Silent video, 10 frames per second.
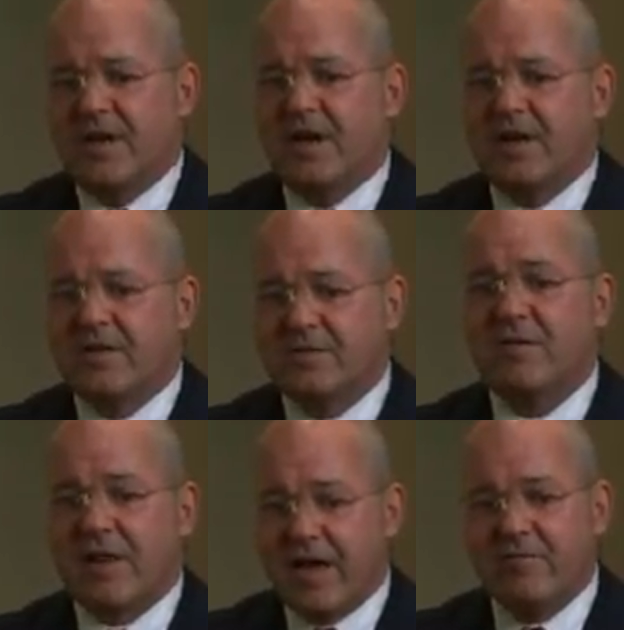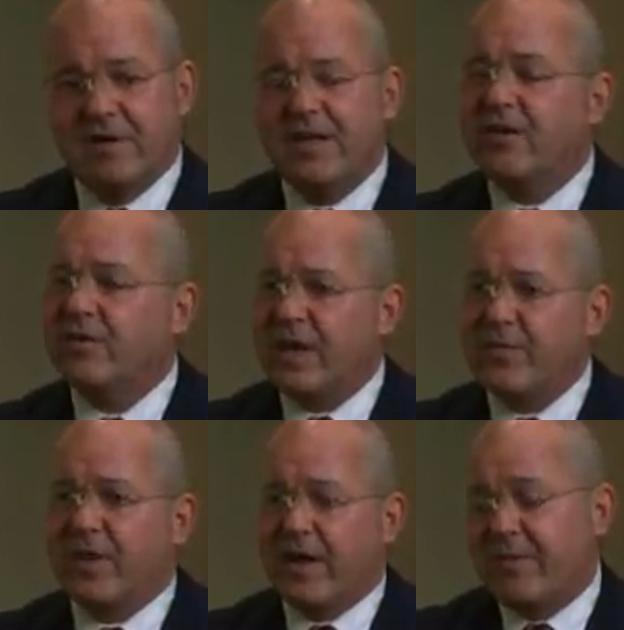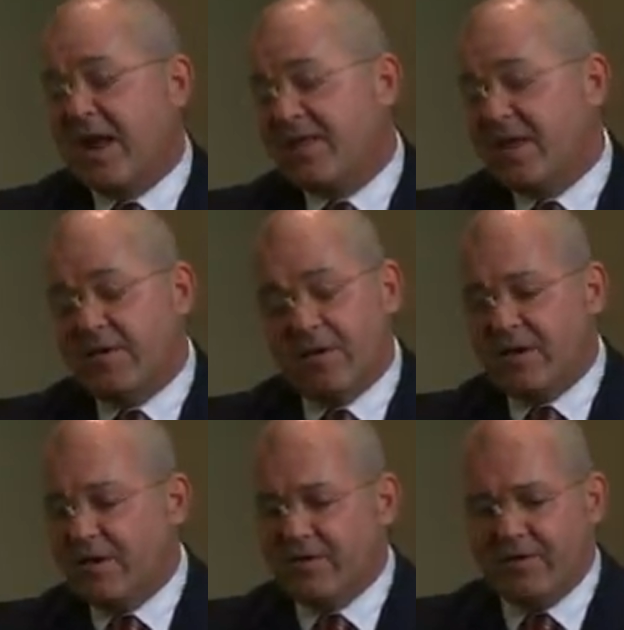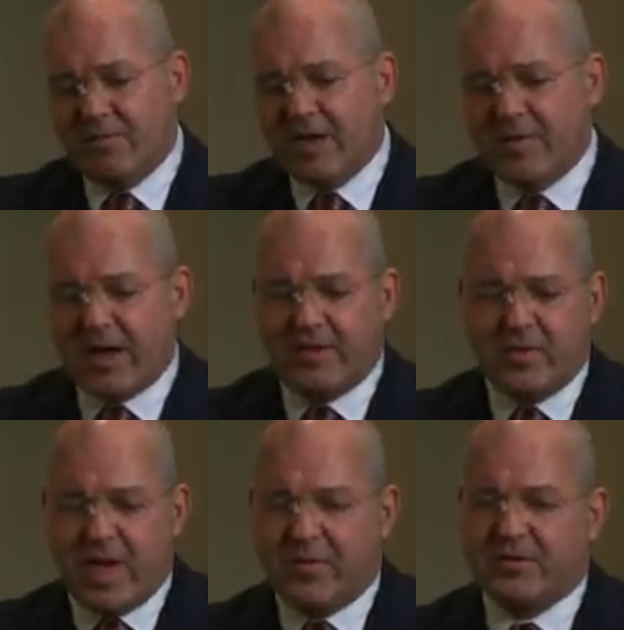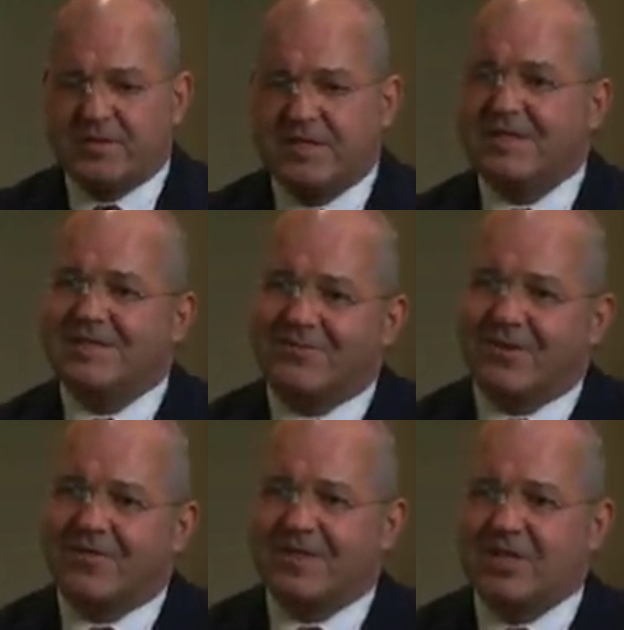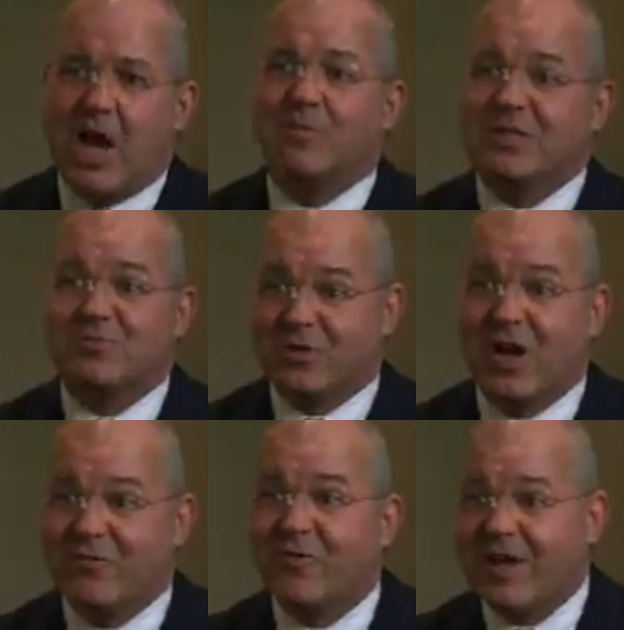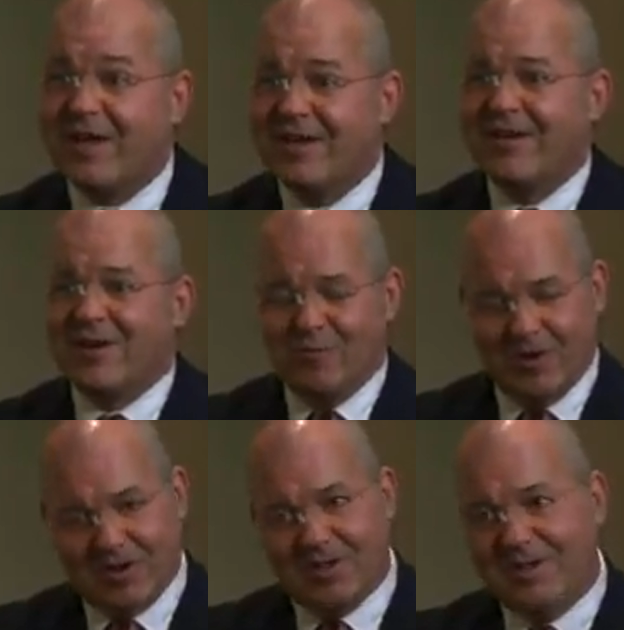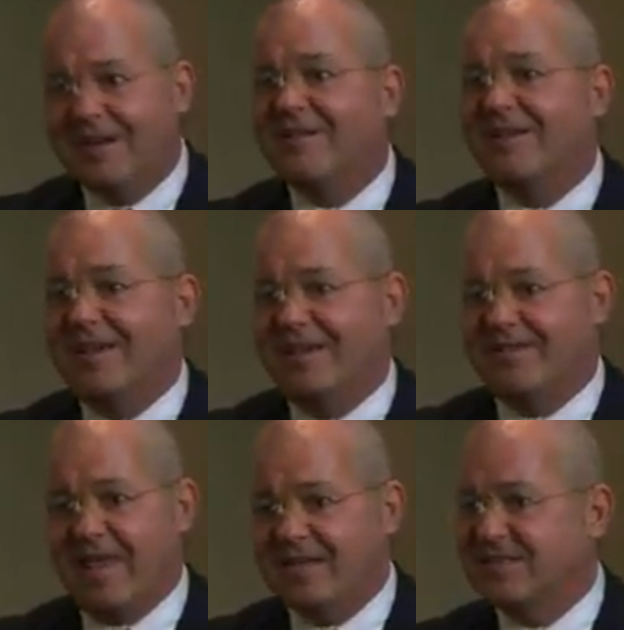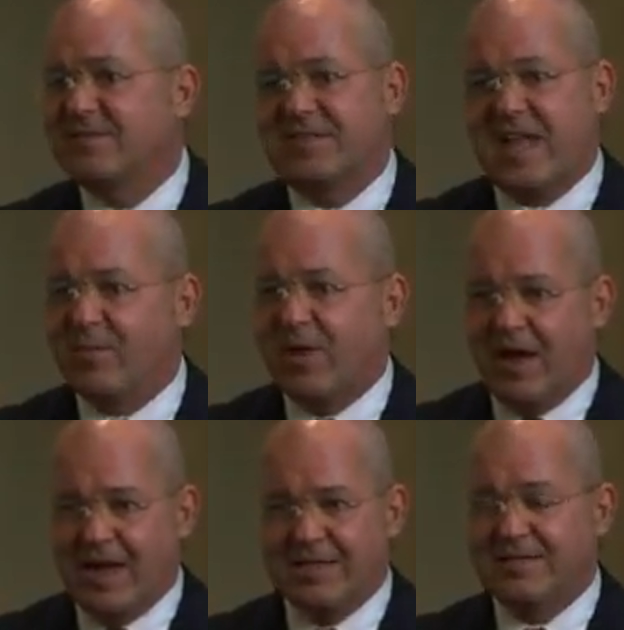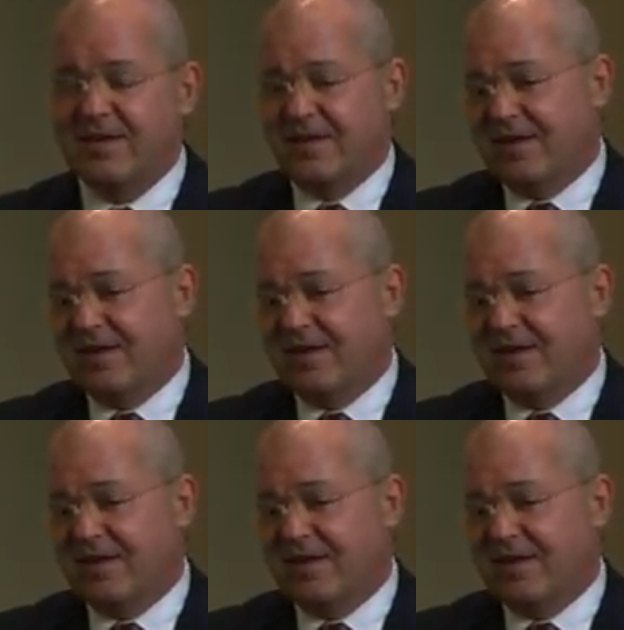There are a lot of really good people. I mean, I think, you know, you read about it in the papers, this is sort of the jobless recovery, where clearly things have stabilized.